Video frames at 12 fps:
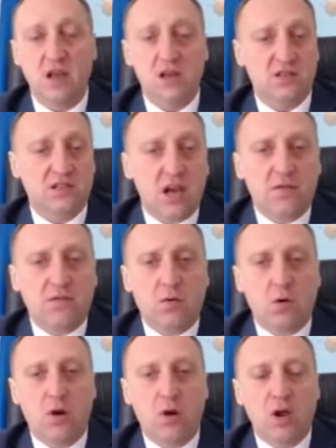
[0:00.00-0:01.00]

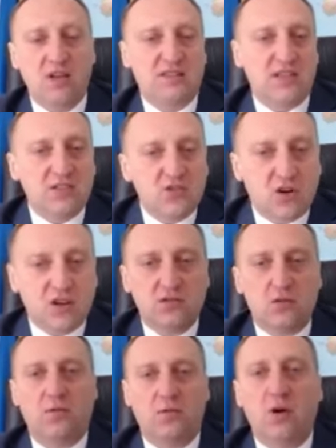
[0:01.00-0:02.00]
Therefore, the interest
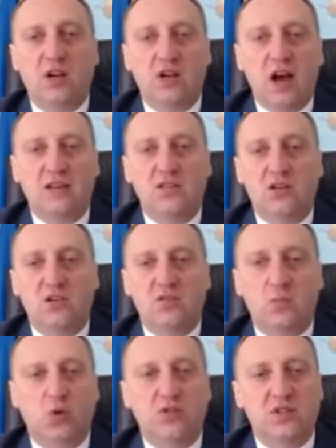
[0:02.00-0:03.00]
of organizers of
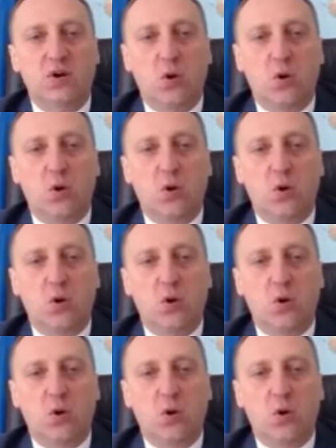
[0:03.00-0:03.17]
sporting